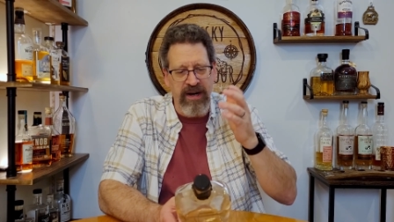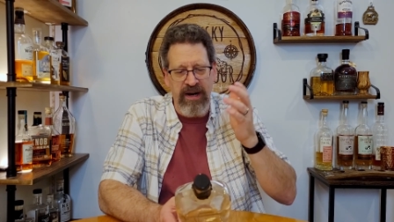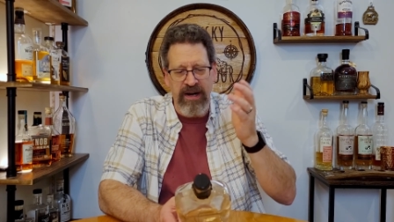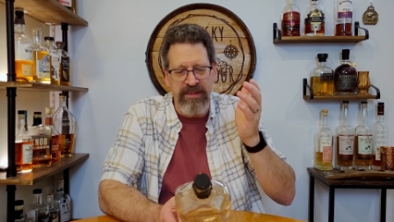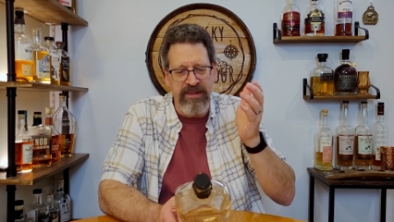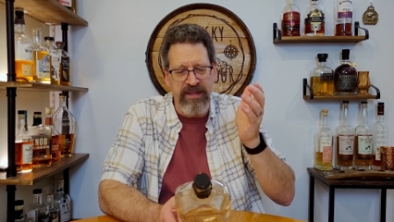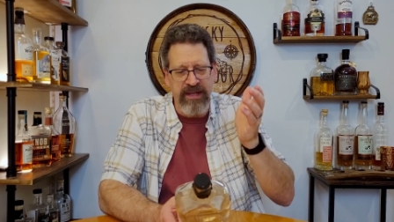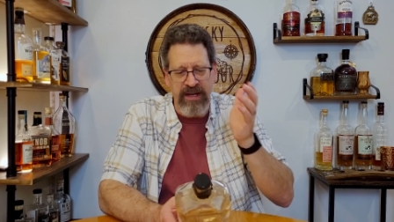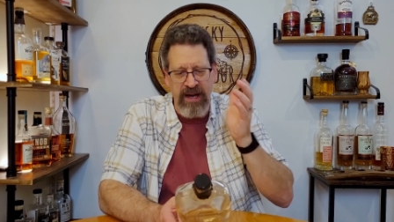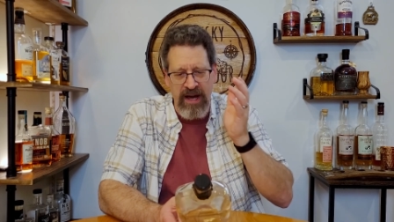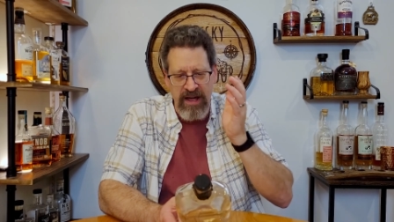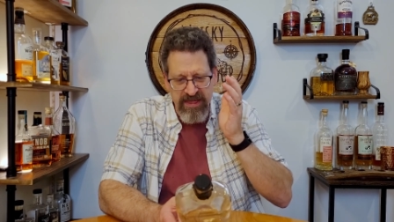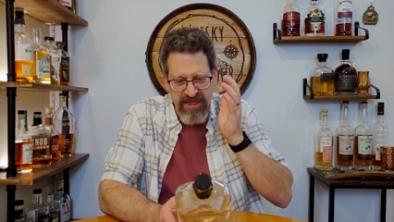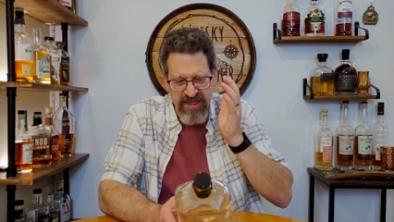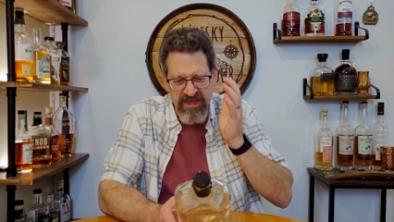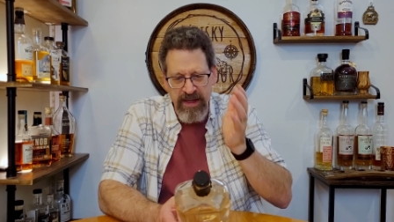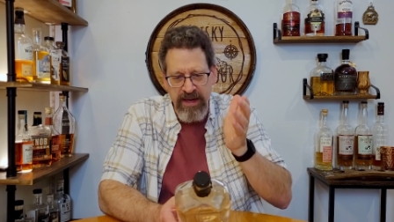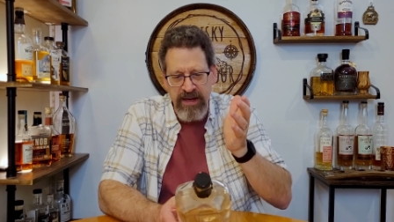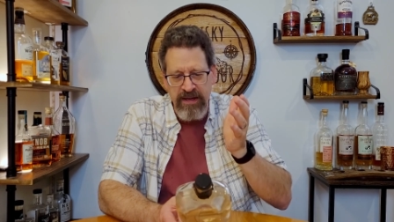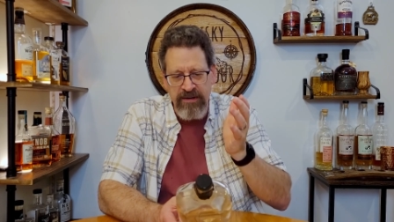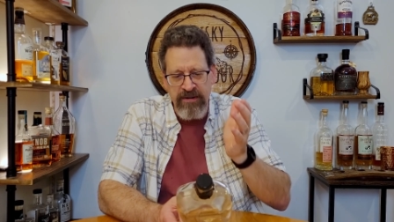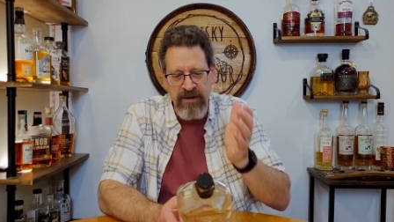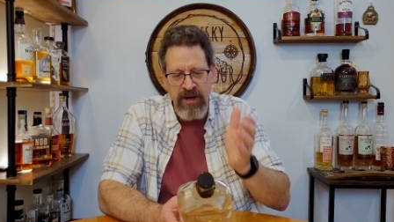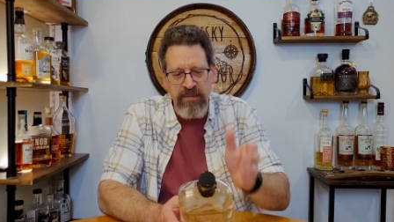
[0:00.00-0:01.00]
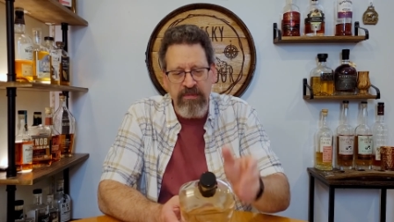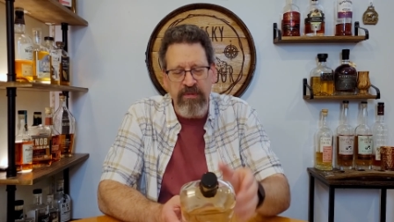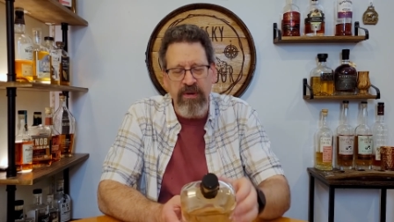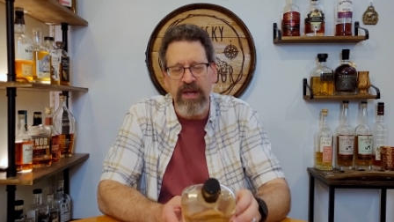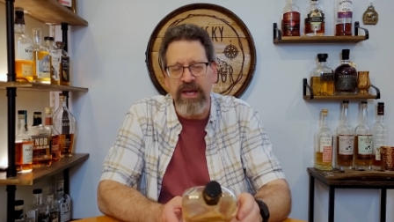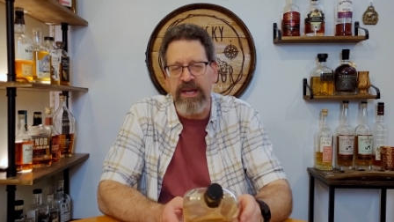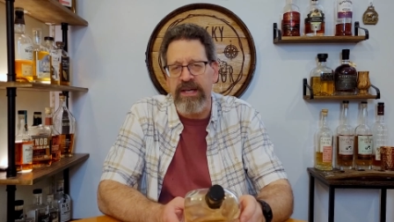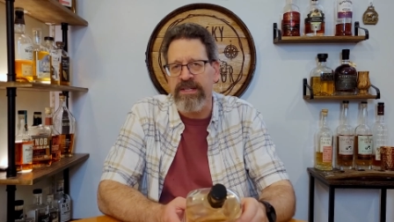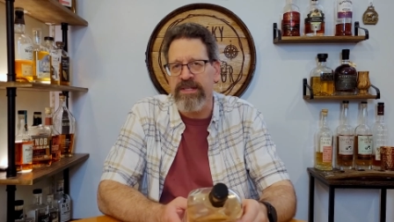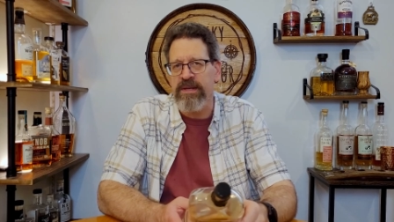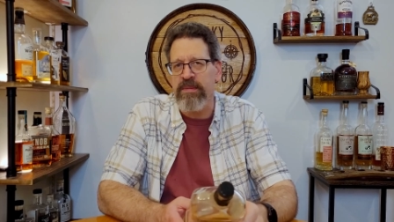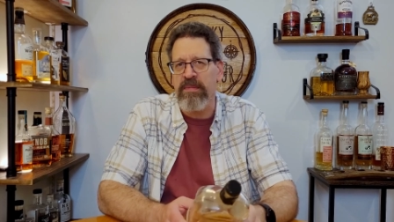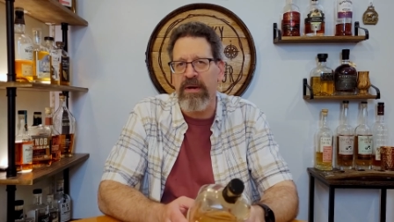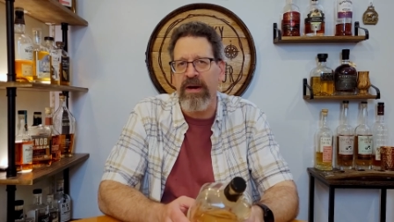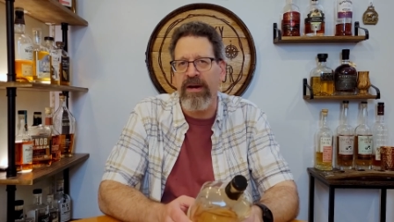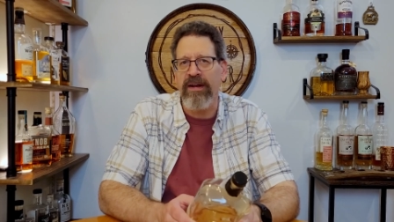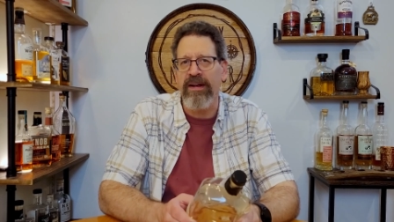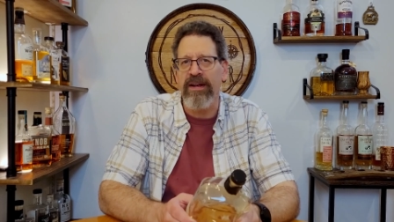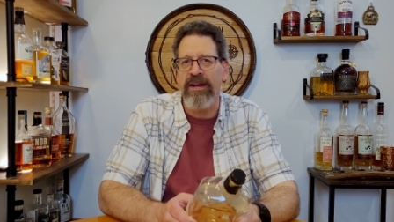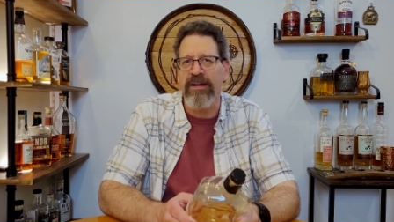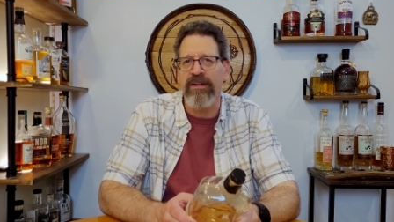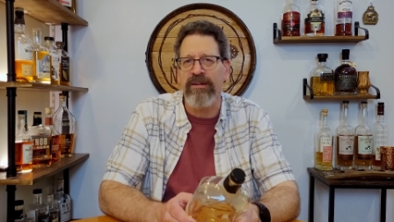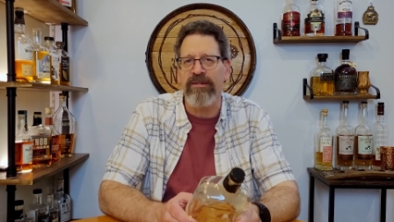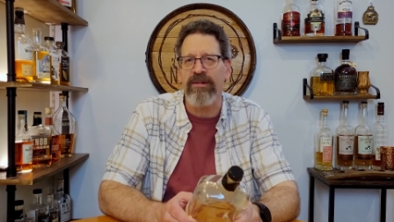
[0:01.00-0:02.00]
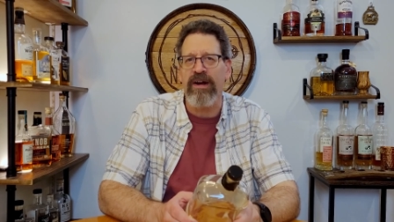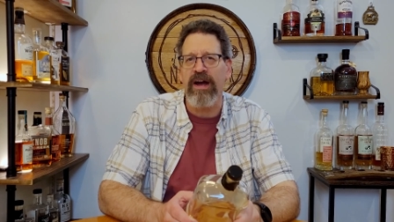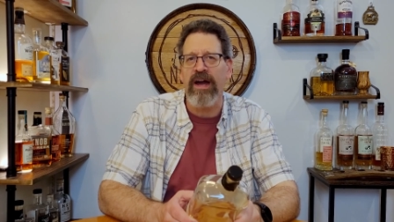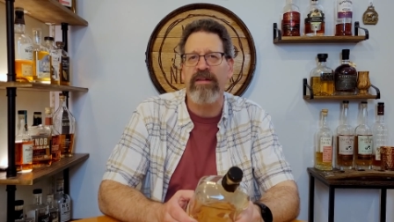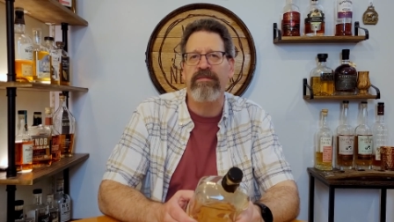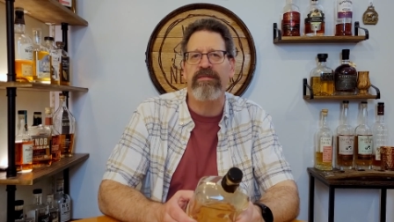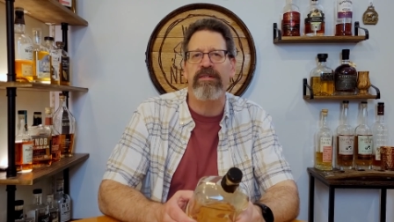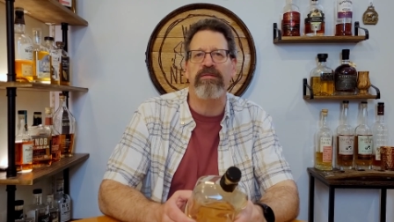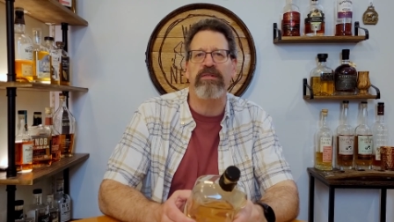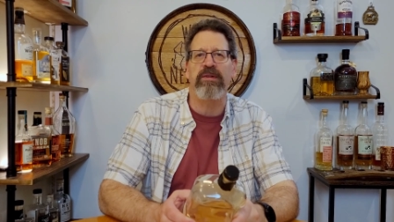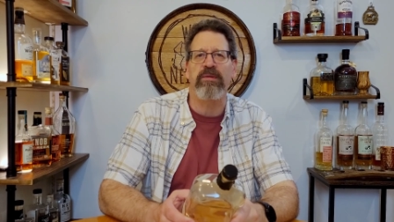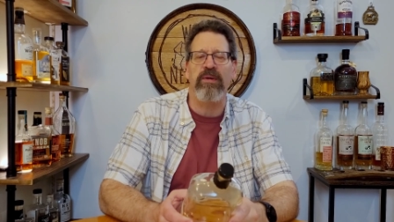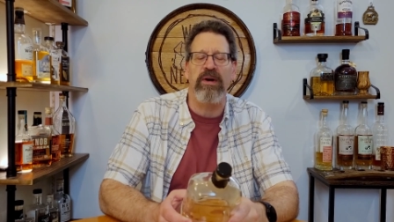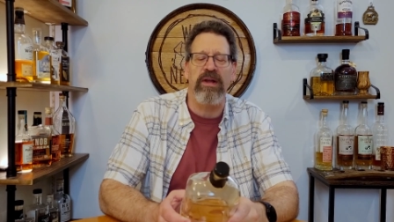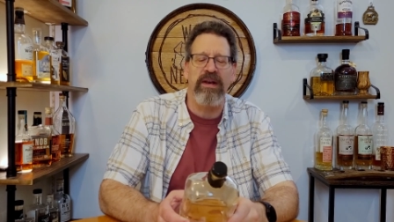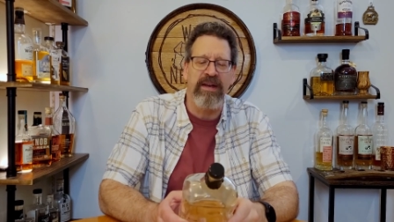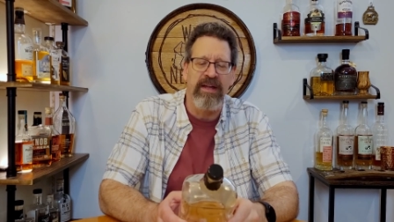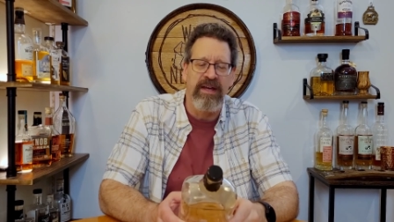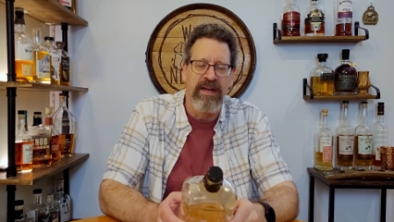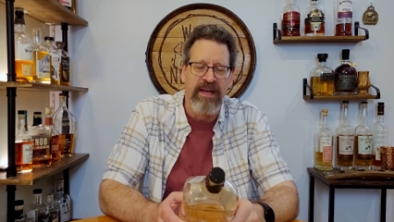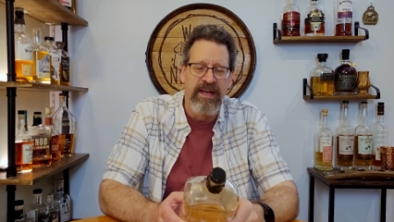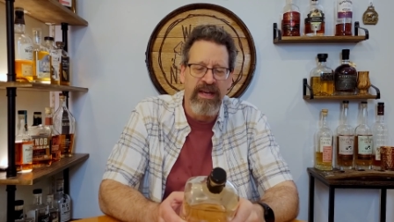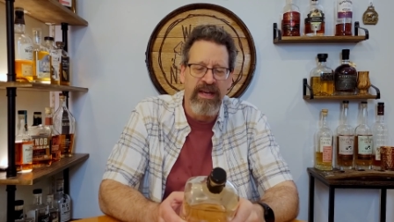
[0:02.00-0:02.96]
I think I think Knob Creek is a barely legal rye, 51